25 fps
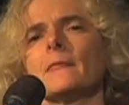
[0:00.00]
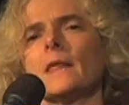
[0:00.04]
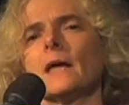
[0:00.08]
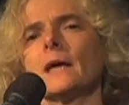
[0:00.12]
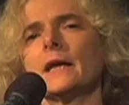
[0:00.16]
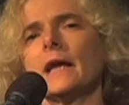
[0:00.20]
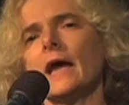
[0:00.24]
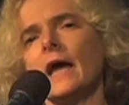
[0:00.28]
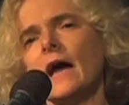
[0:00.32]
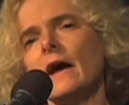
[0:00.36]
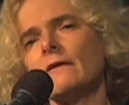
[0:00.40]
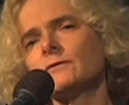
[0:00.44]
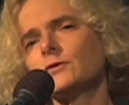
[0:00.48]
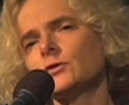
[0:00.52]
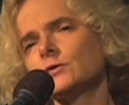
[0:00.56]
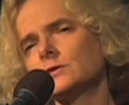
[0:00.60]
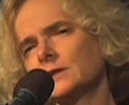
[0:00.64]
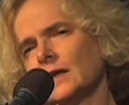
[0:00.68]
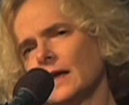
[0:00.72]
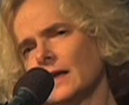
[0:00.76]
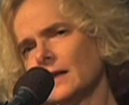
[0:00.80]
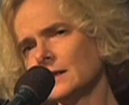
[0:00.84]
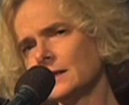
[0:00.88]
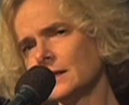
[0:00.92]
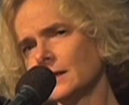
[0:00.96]
And I have to
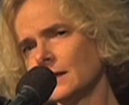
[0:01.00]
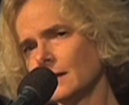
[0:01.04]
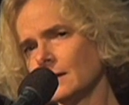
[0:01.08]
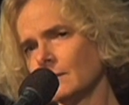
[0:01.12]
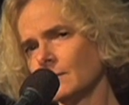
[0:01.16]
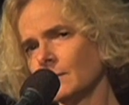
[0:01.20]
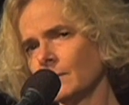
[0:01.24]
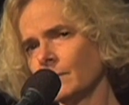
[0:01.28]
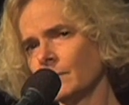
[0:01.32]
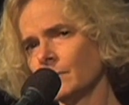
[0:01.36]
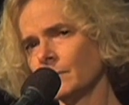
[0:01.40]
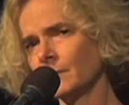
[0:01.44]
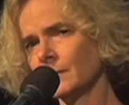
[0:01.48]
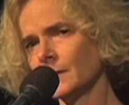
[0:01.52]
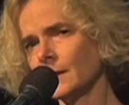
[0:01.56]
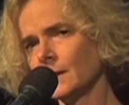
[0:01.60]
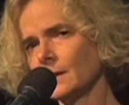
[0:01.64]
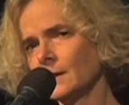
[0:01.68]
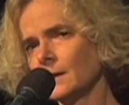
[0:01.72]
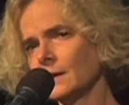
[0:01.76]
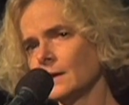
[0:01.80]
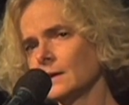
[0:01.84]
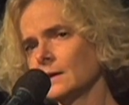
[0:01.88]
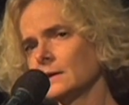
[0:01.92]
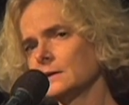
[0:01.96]
tell him
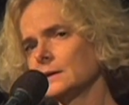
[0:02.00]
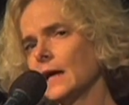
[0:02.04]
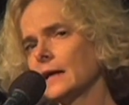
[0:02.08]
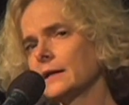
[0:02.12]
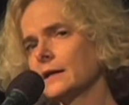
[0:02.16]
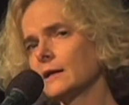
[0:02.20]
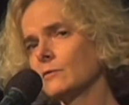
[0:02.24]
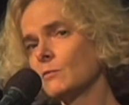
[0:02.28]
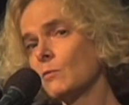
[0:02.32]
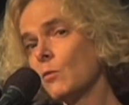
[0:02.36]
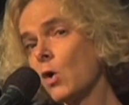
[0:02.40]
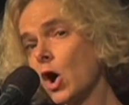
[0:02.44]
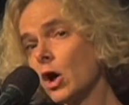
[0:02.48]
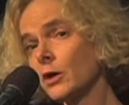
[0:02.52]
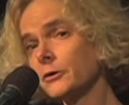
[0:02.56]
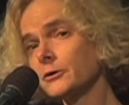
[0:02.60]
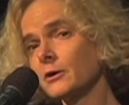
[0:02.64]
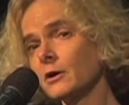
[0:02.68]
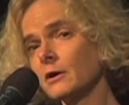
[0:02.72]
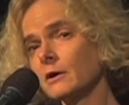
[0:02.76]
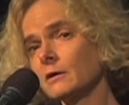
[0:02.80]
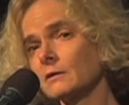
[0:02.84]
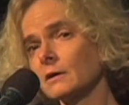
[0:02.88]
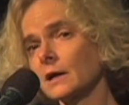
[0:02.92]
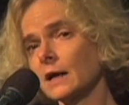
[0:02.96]
that her
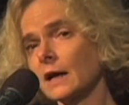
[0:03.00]
mother